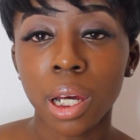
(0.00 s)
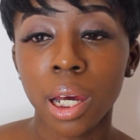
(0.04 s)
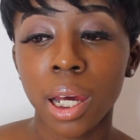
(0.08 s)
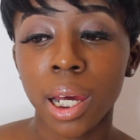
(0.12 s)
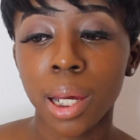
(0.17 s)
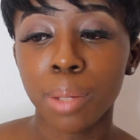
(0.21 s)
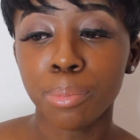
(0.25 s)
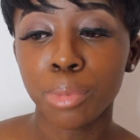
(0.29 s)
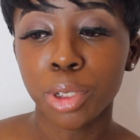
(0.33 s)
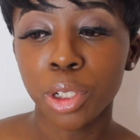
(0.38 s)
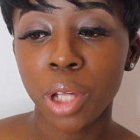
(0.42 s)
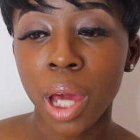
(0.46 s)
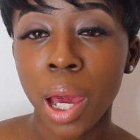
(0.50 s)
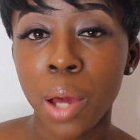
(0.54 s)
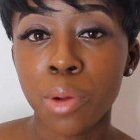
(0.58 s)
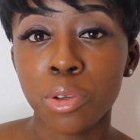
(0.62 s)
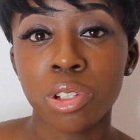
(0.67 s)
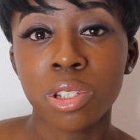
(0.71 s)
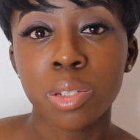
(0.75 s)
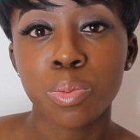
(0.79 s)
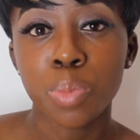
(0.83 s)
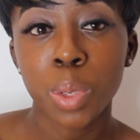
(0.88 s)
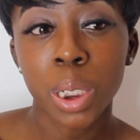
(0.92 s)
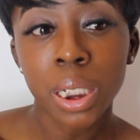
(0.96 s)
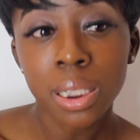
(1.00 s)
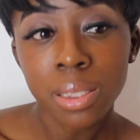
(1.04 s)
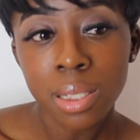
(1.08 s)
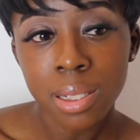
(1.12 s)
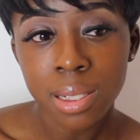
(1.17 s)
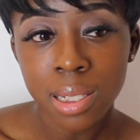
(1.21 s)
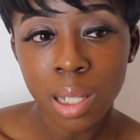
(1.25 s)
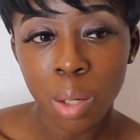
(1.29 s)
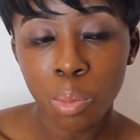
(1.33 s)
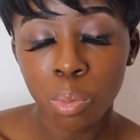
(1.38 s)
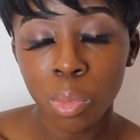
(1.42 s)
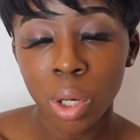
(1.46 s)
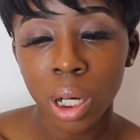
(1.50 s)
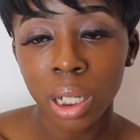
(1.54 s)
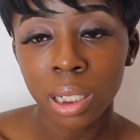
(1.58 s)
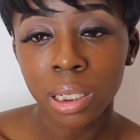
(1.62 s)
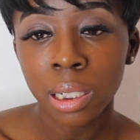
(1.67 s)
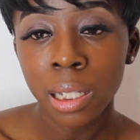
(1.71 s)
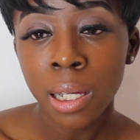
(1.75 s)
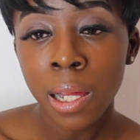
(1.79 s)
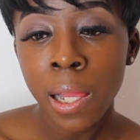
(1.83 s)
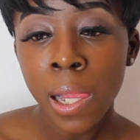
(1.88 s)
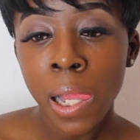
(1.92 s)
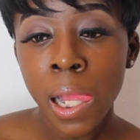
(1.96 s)
how you speak to
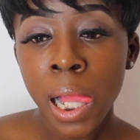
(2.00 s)
someone,